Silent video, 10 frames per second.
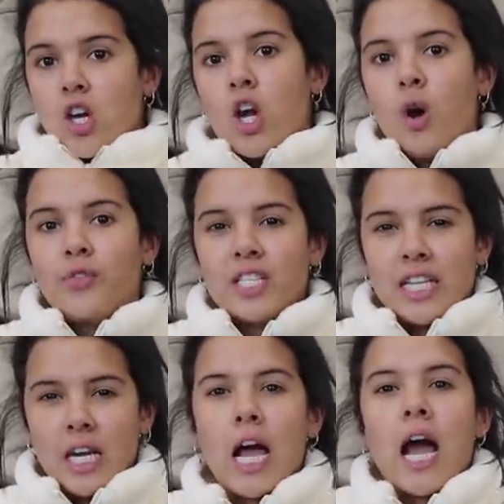coat that's
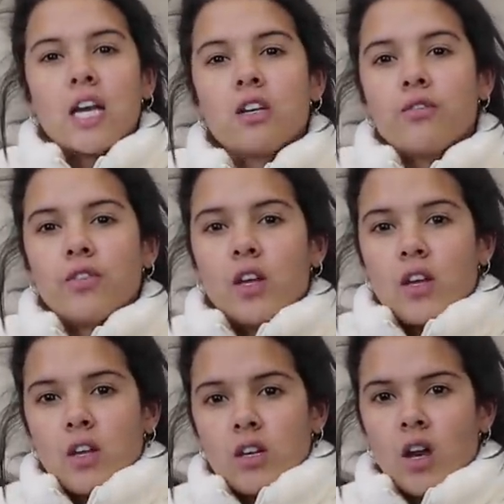like kind of,
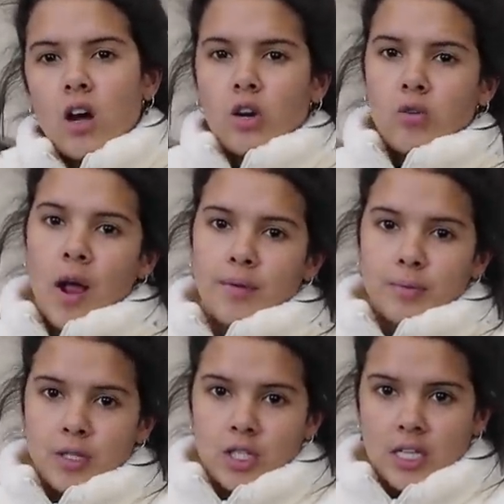not
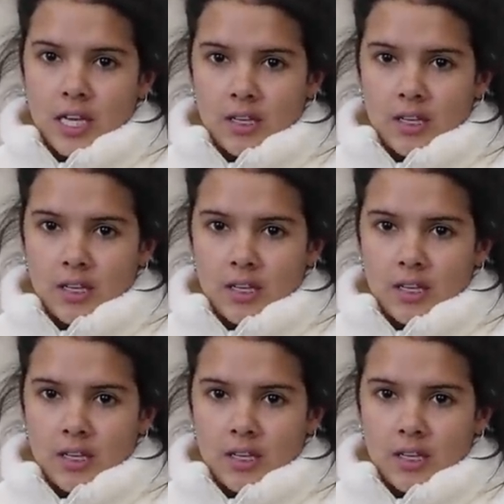cropped, but just